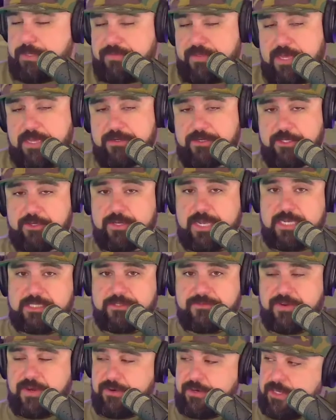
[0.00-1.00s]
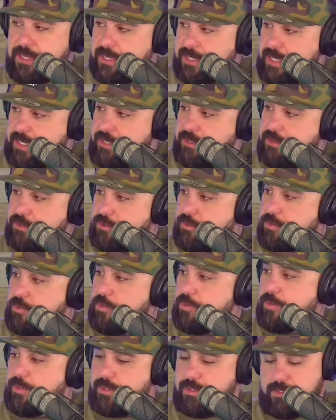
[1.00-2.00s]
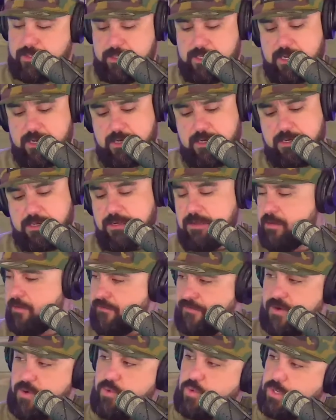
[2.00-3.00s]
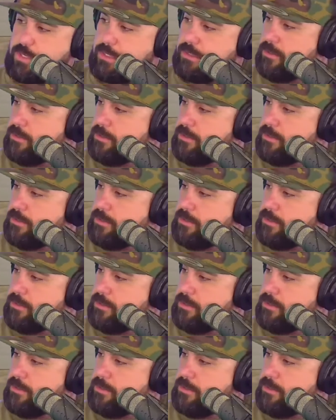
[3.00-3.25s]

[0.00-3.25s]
thought. You guys are very lucky, you young folk.